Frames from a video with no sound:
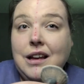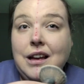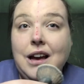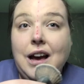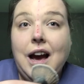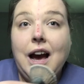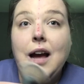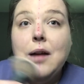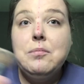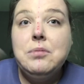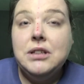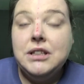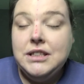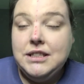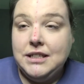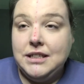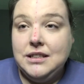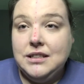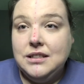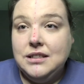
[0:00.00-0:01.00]
I
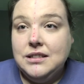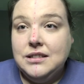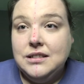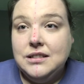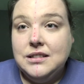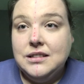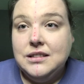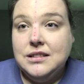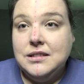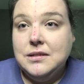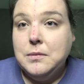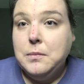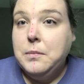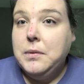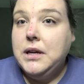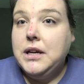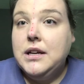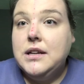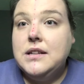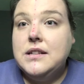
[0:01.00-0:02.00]
blended
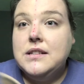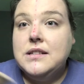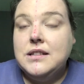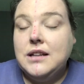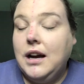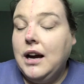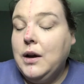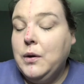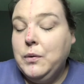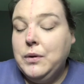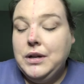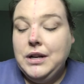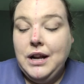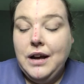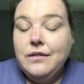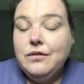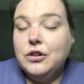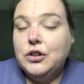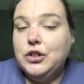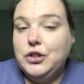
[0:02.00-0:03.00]
because I would
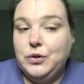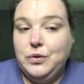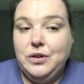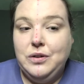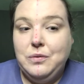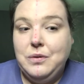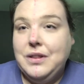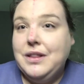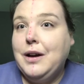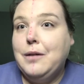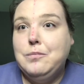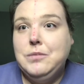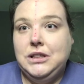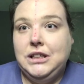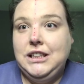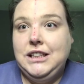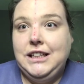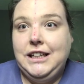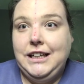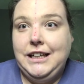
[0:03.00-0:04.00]
never do it without
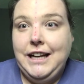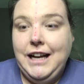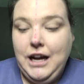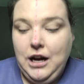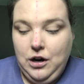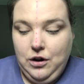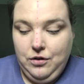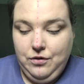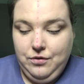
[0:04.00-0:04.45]
blending now.